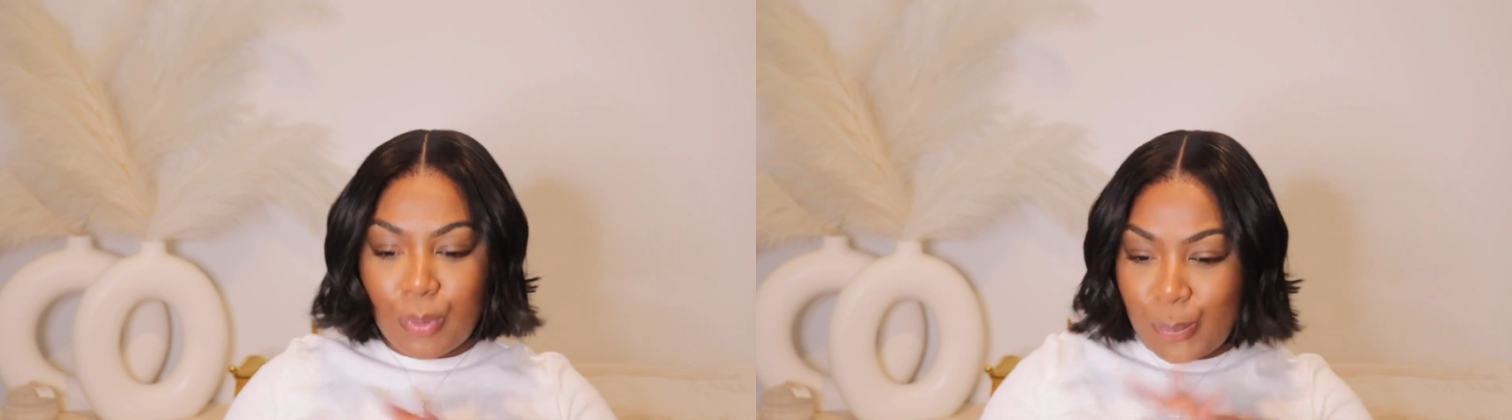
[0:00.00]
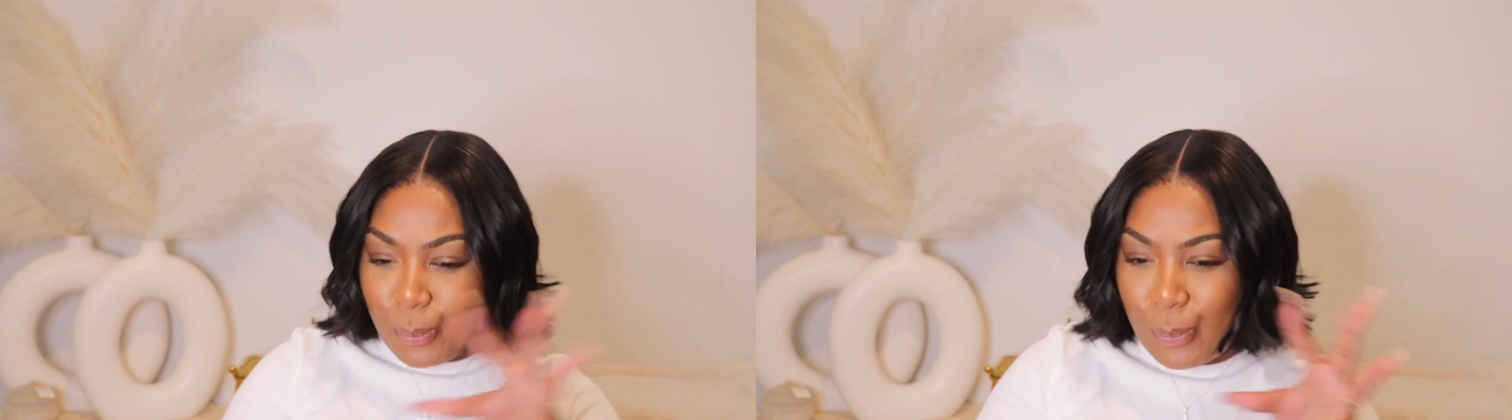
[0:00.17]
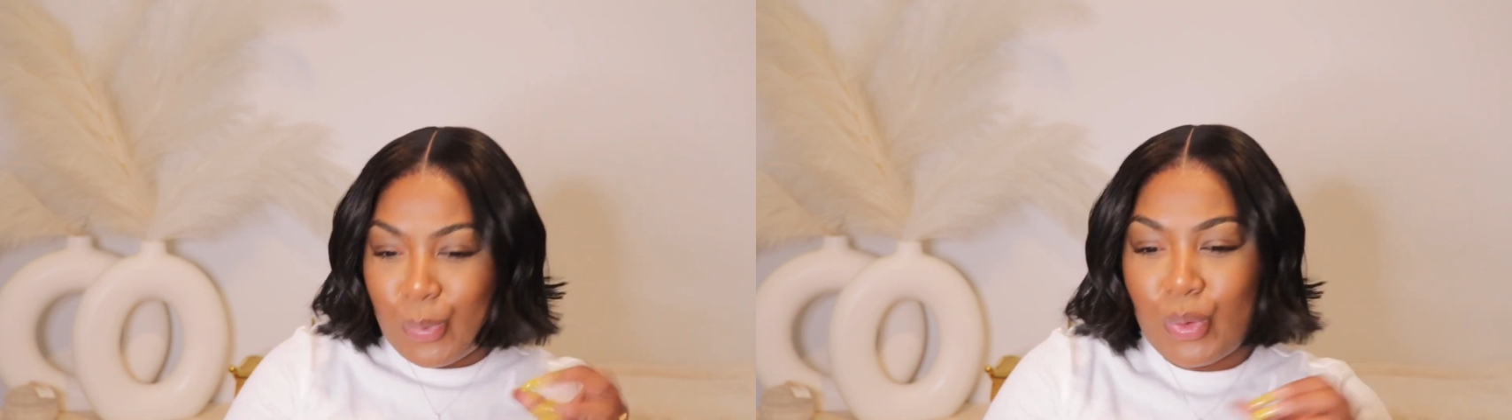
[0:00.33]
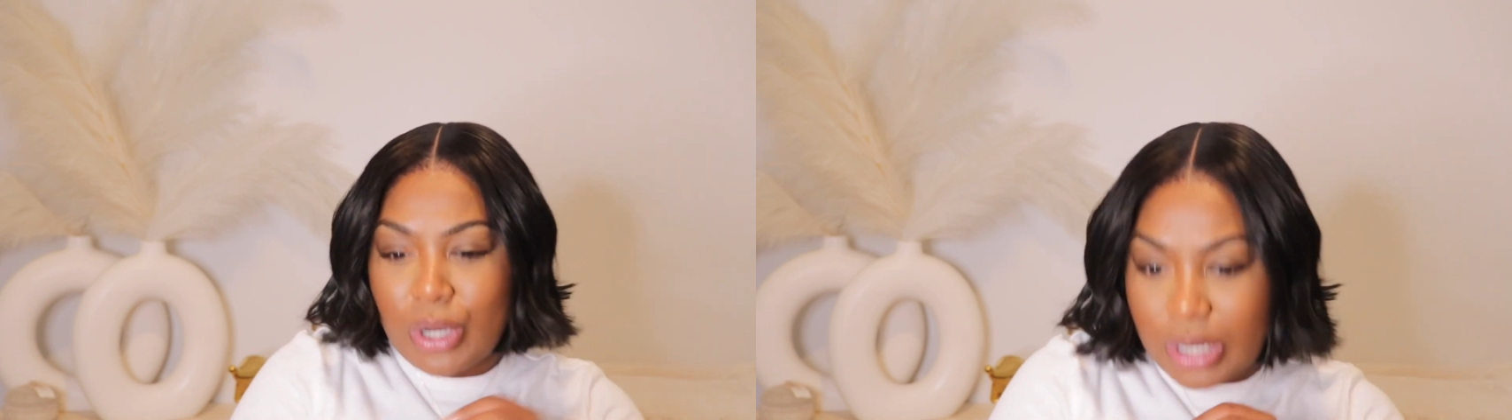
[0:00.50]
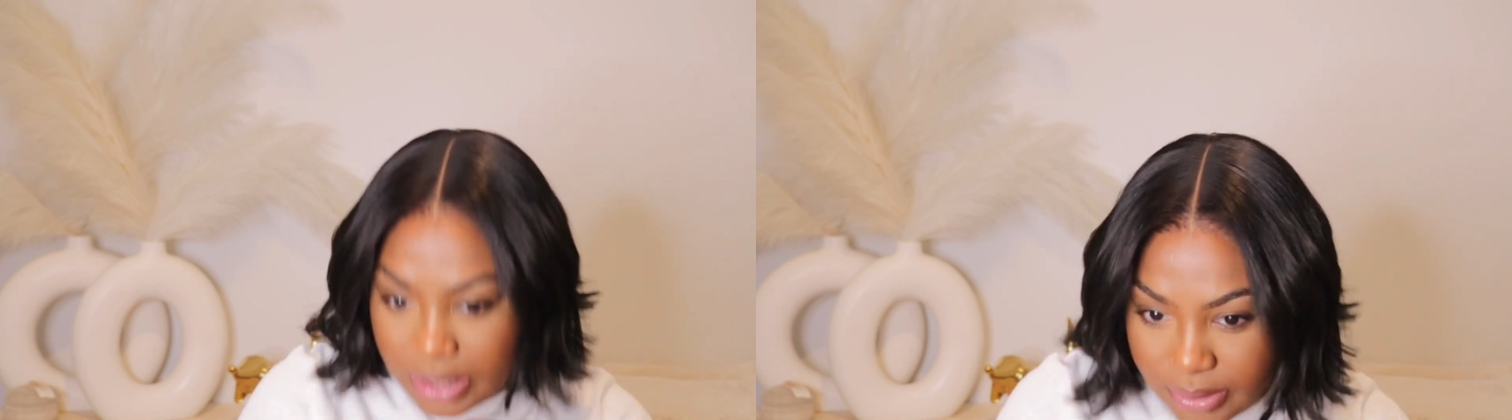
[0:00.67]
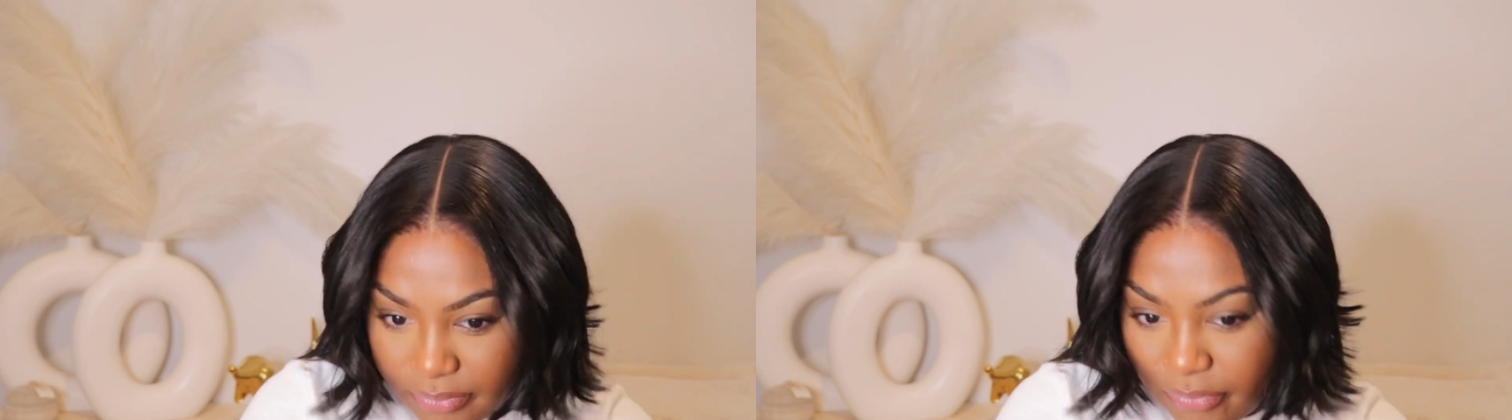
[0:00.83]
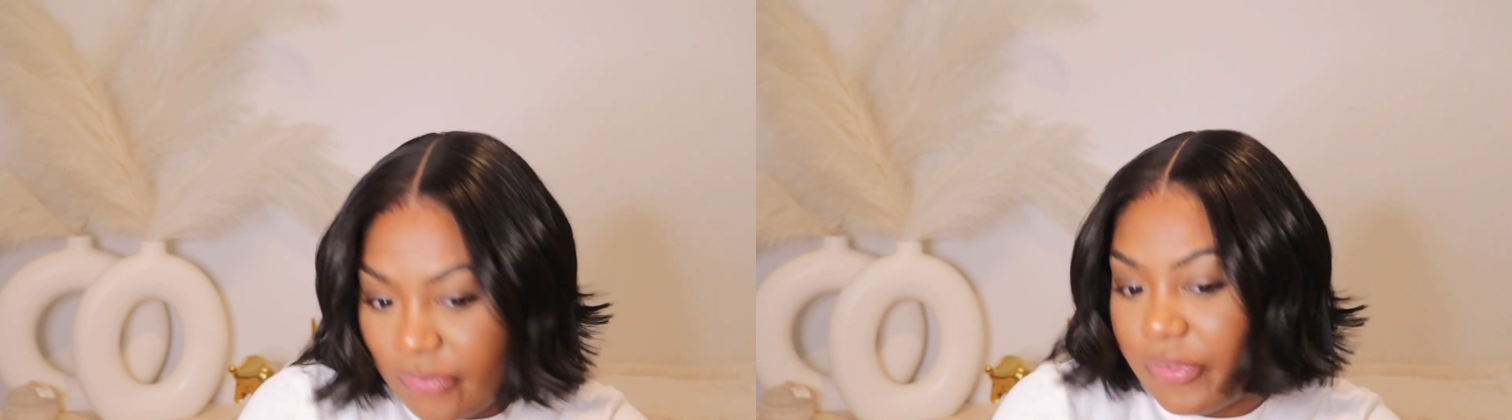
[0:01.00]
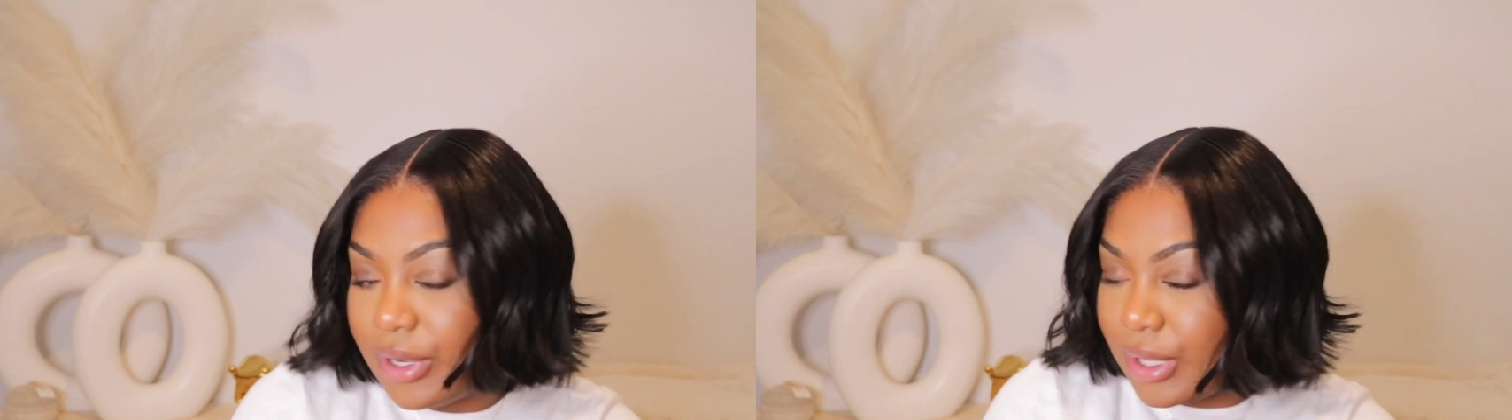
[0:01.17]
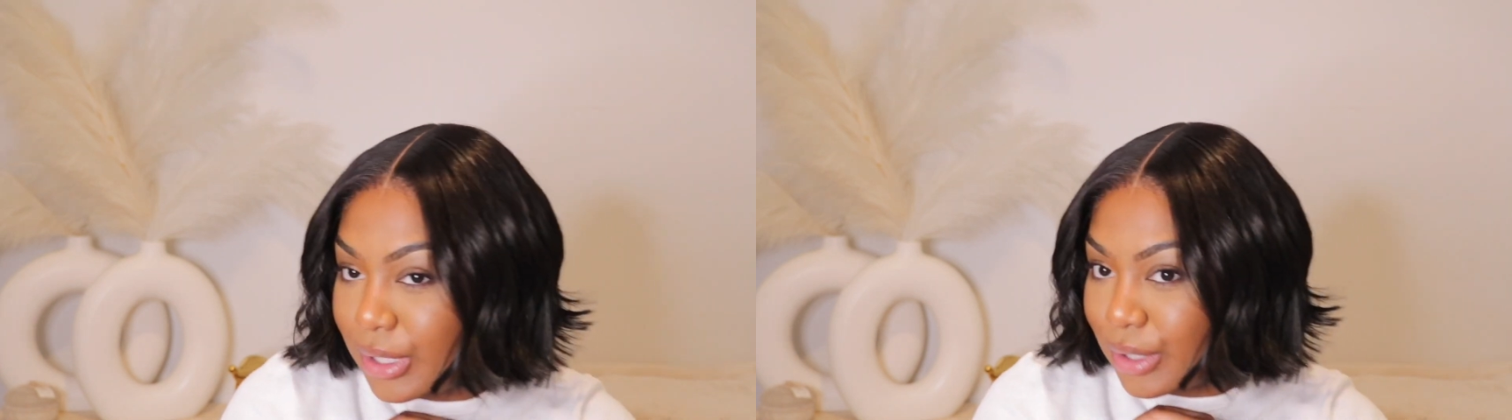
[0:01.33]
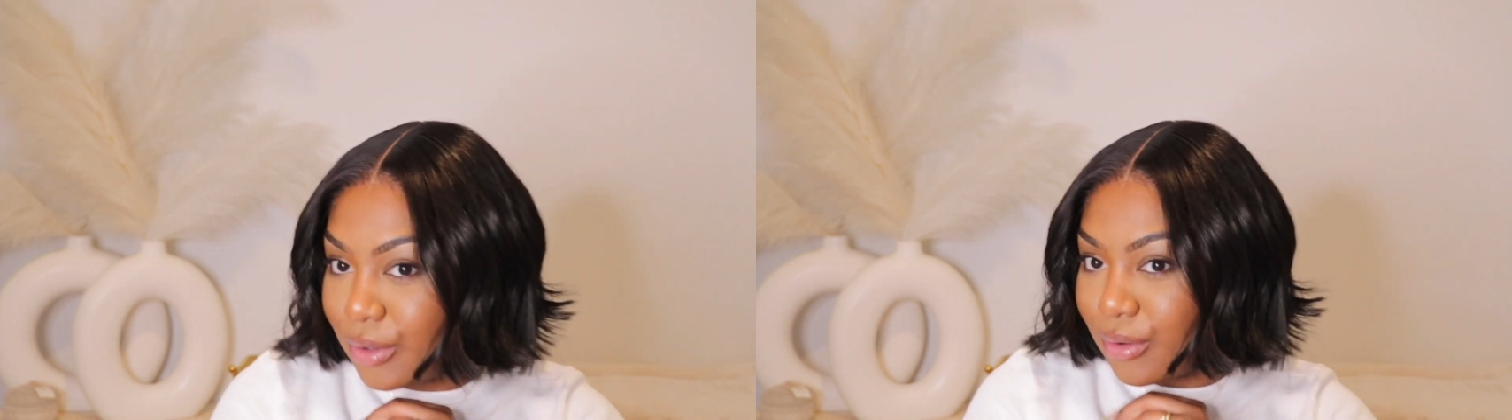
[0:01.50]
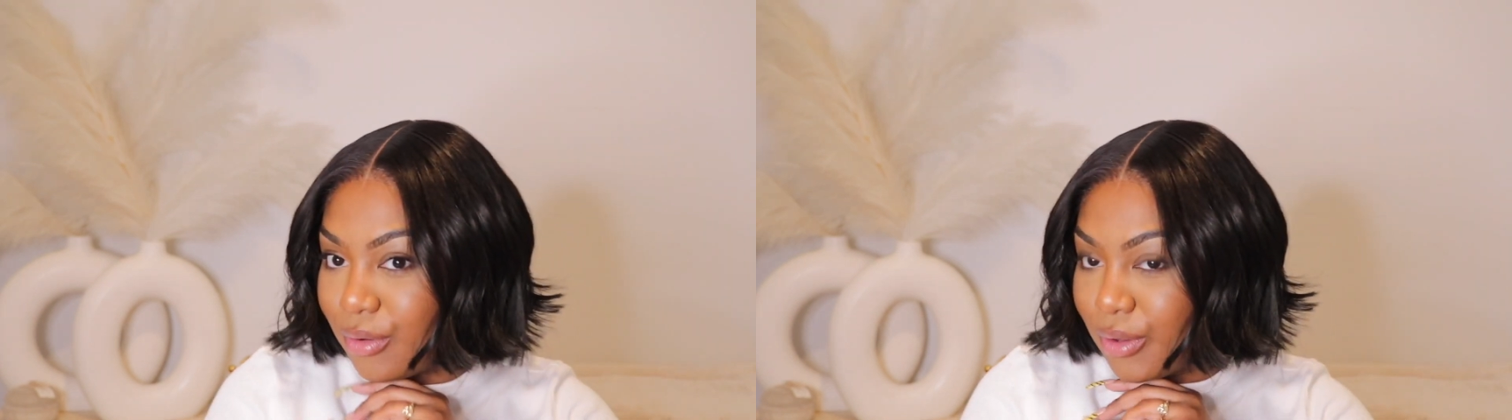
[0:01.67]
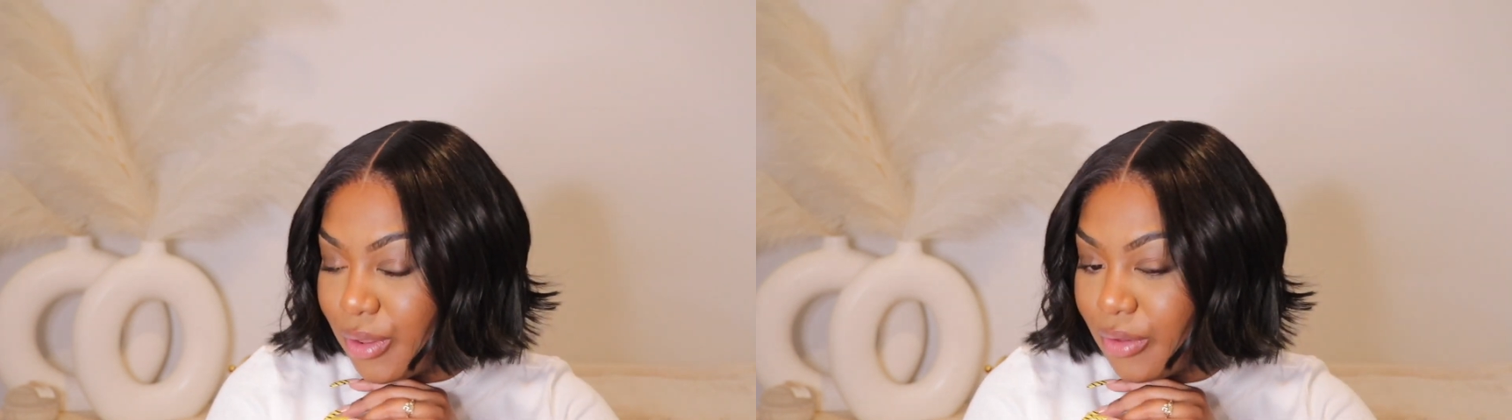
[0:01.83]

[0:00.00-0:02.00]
More fitting